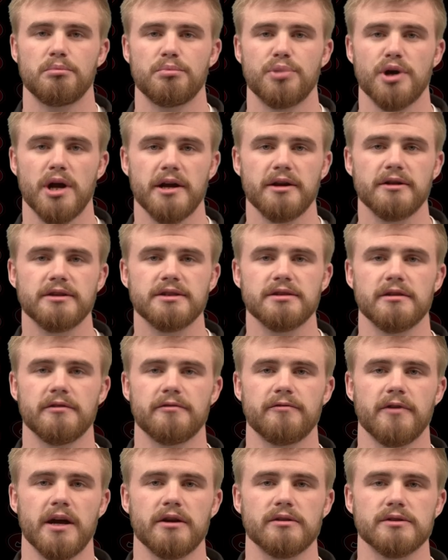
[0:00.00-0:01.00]
Prior to the
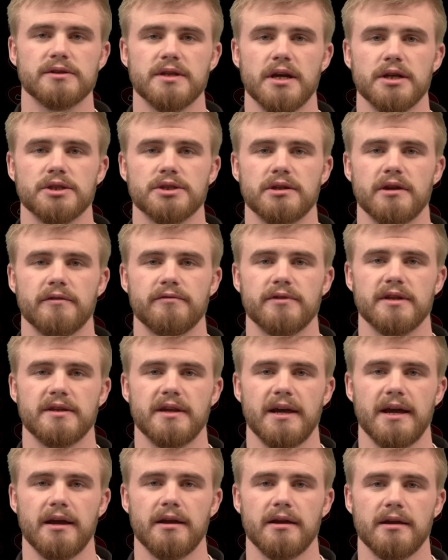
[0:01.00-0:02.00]
final session of the
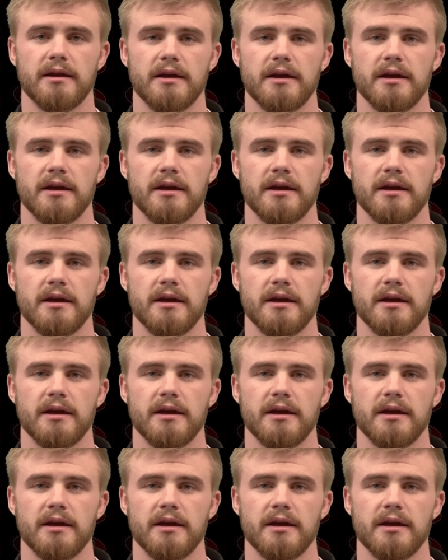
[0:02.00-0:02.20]
day,